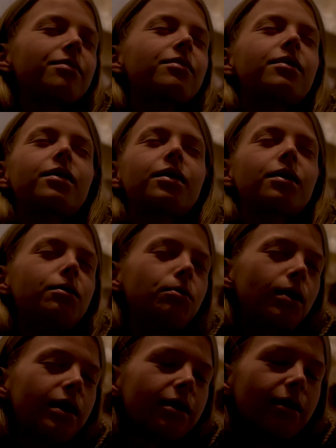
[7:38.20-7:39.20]
It
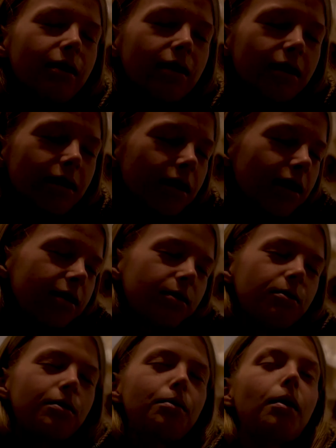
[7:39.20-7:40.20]
went on, I
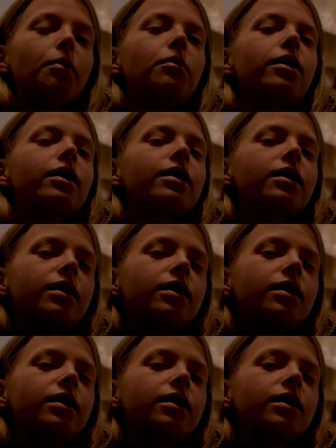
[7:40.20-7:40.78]
don't remember.